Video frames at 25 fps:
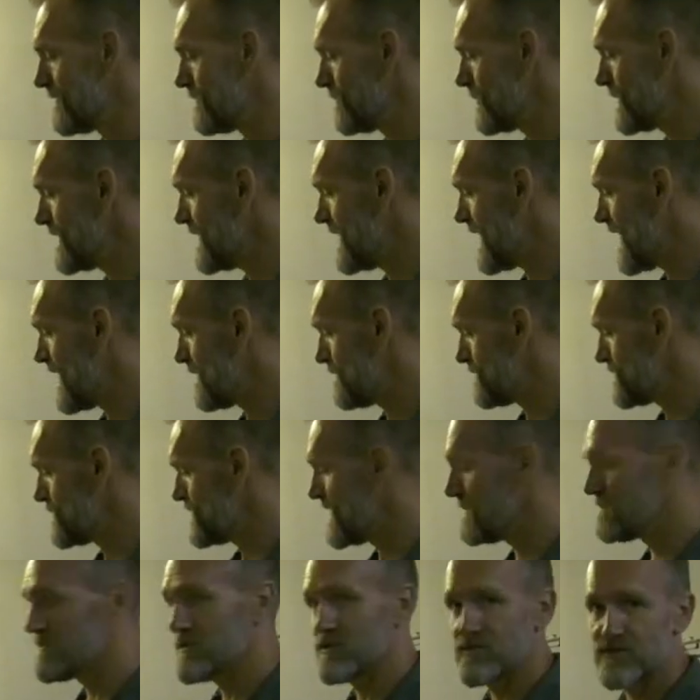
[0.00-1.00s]
we have
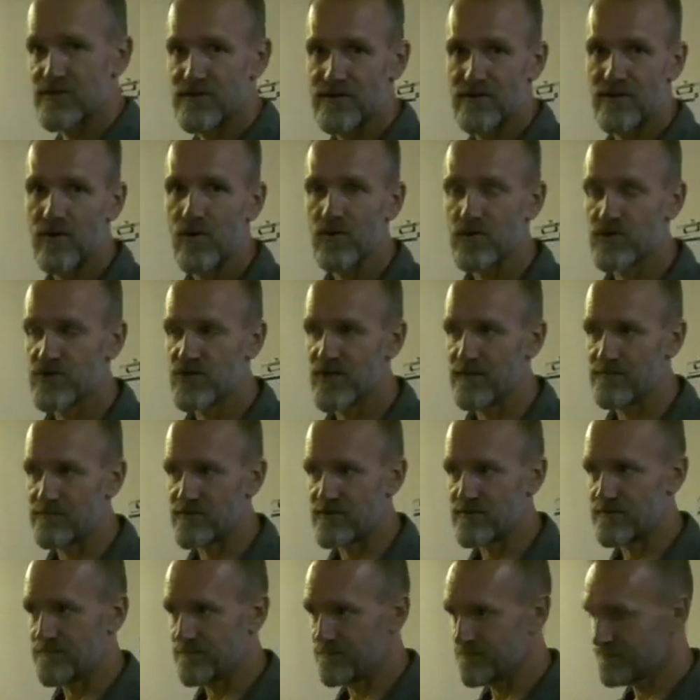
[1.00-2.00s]
chips, oak
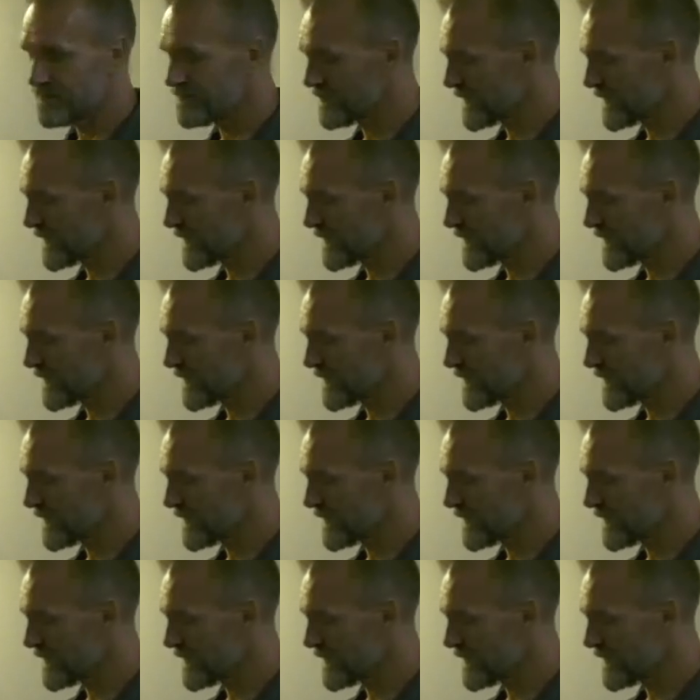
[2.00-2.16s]
chips,